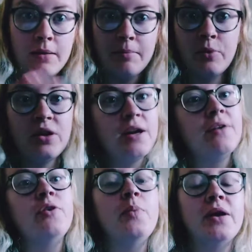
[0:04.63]
Morning
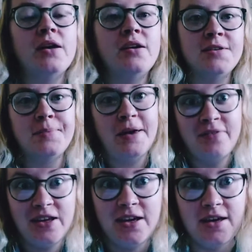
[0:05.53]
everyone, it's
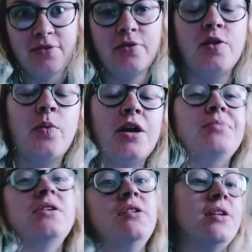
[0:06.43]
Bethany here from the
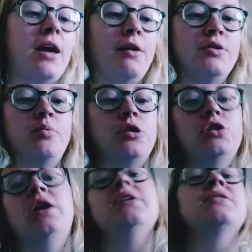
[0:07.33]
YMCA Young Carers
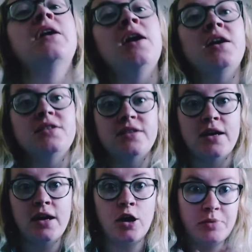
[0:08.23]
Project.
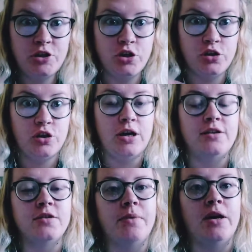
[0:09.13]
Today I'll be showing you how
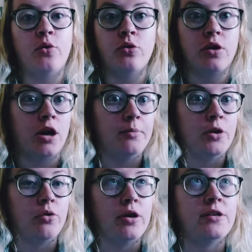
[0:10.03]
to make origami
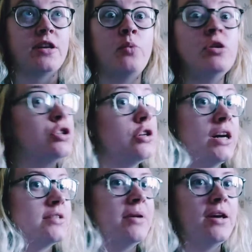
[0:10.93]
cranes. I would show you how
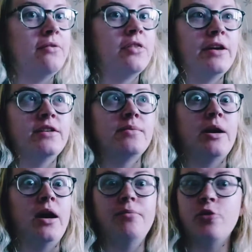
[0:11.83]
to make other things,
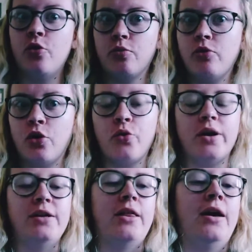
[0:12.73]
but I'm not
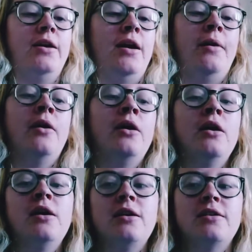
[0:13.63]
quite there yet
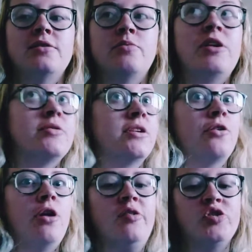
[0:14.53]
because when I was in a
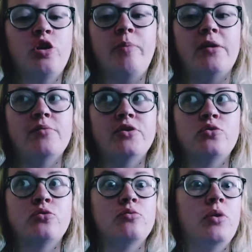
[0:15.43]
craft shop I was
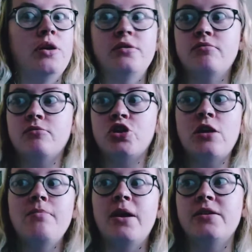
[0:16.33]
taught one
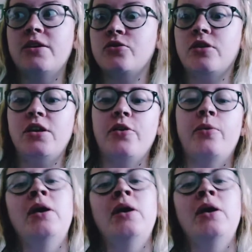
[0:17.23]
shape and that's all I know.